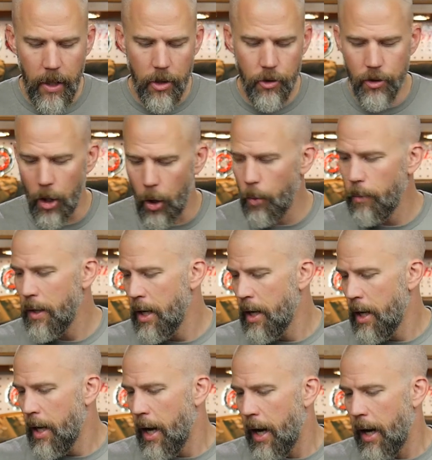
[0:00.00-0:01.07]
So
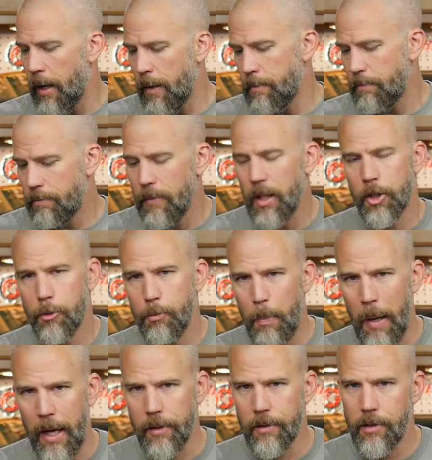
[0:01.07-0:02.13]
um,
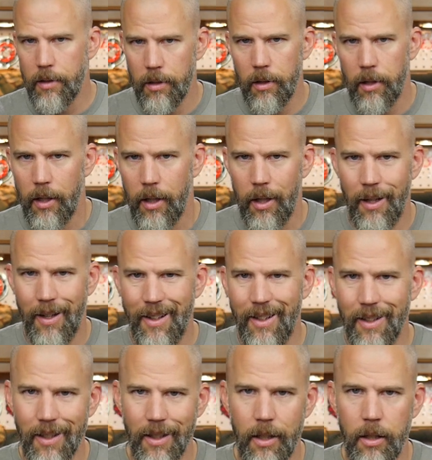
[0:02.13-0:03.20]
expect
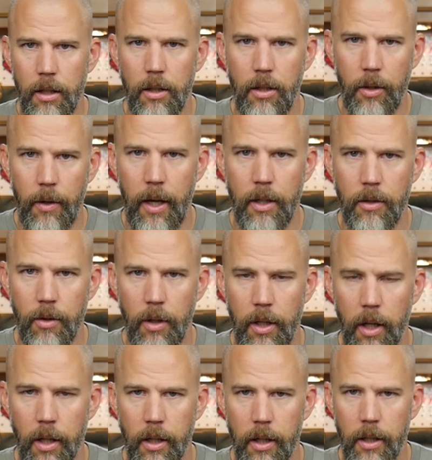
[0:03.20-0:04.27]
any gun you hand to a
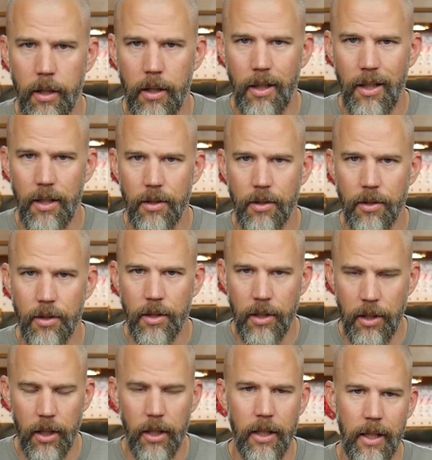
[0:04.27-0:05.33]
young gun is
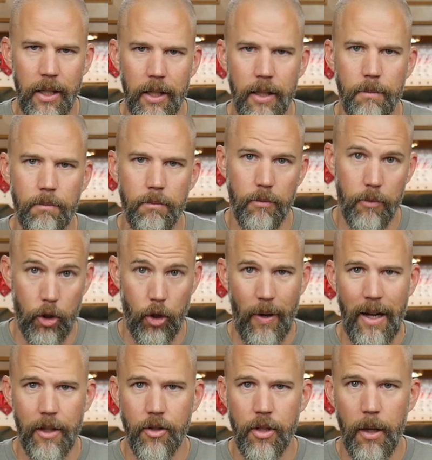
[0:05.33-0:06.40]
going to get
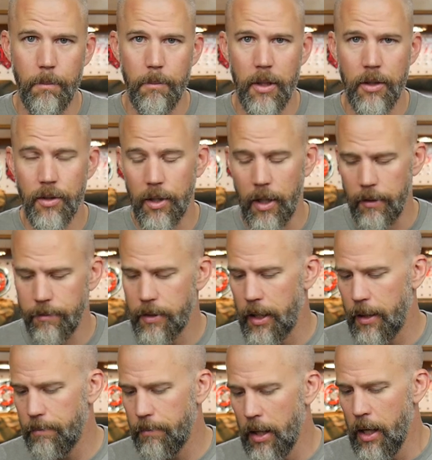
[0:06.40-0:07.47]
scratched up and scuffed
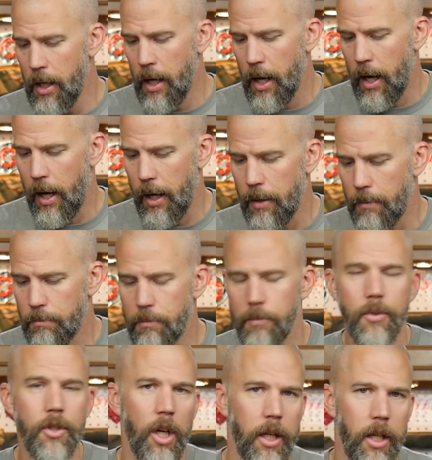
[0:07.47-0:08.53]
up. Um,
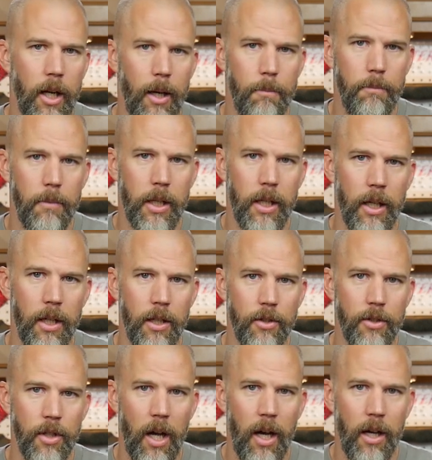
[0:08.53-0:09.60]
suck it up,
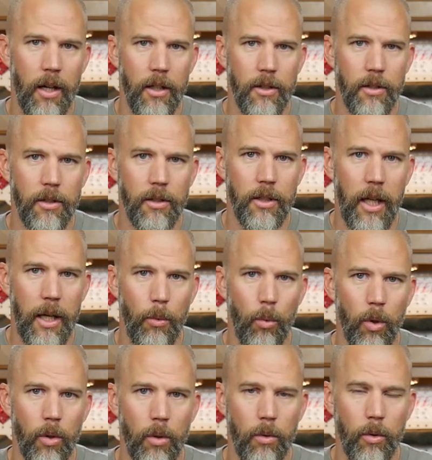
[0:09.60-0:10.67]
because uh, they
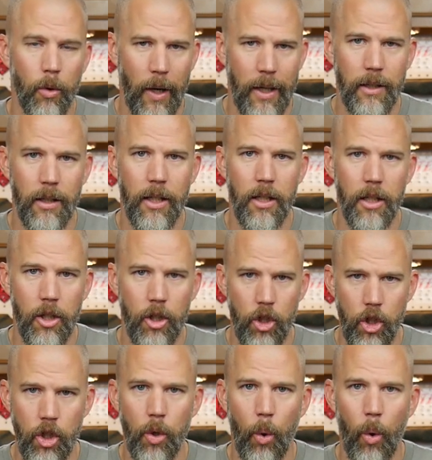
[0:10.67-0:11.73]
will greatly
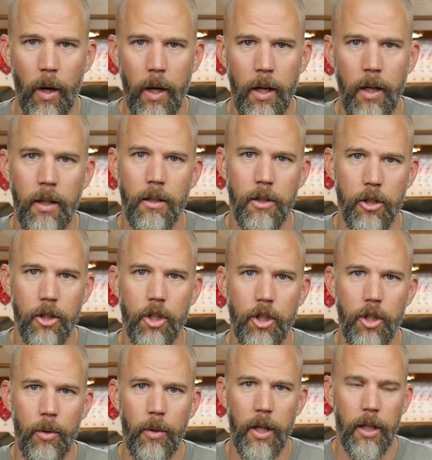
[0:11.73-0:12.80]
enjoy the
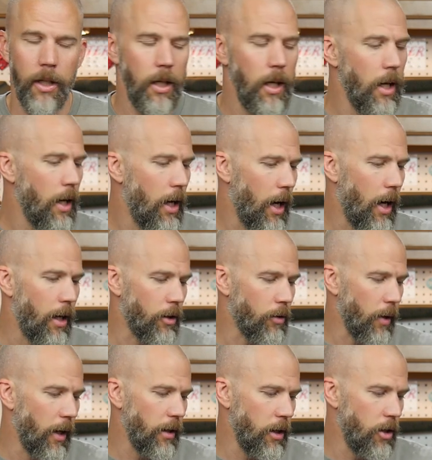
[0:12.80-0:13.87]
shooting and
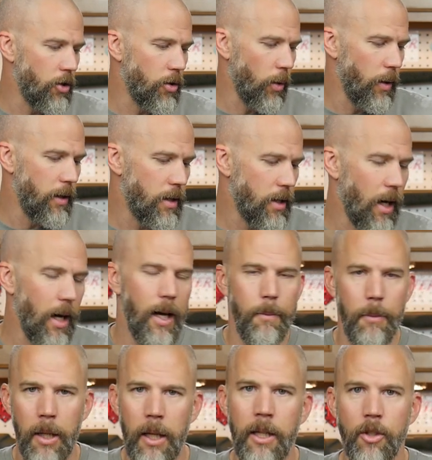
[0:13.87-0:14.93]
greatly enjoy the
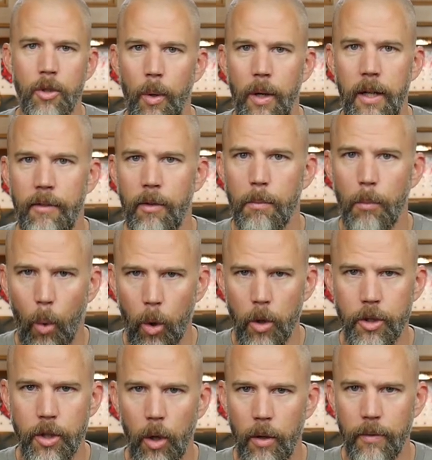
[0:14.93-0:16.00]
time, and enjoy it even more
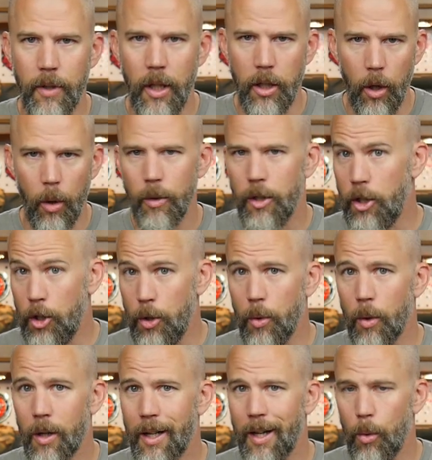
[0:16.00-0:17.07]
so if they know that you
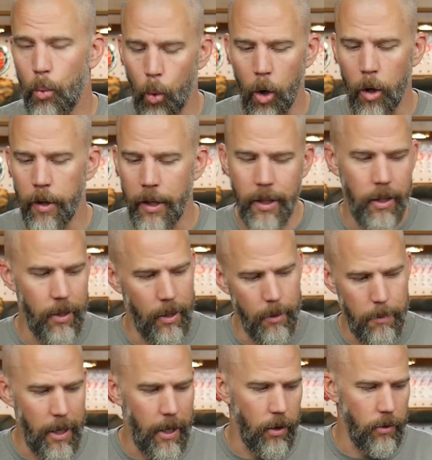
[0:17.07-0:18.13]
are not worried
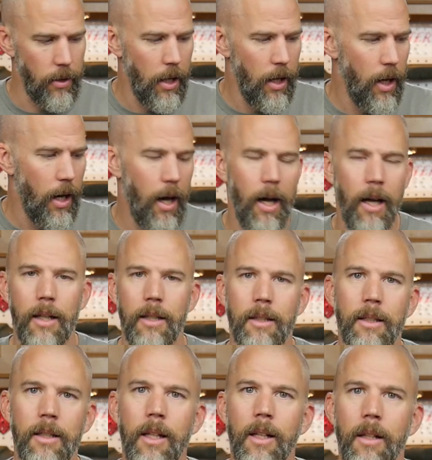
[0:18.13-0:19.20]
about uh,
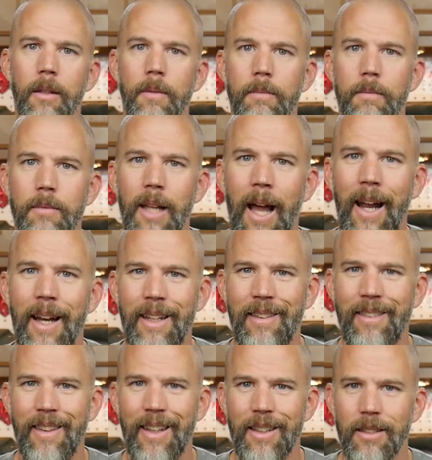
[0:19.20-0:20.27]
little tiny
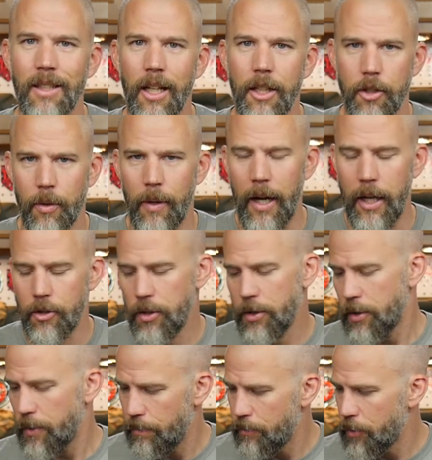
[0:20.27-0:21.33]
things like
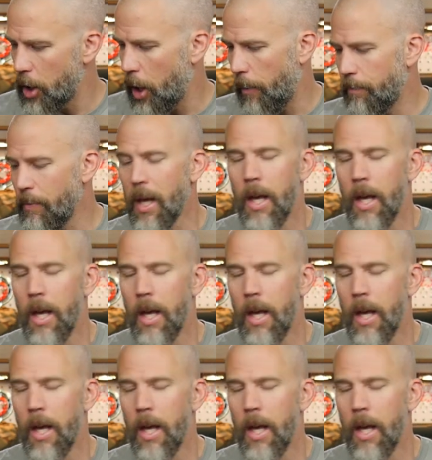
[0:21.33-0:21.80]
scratches. So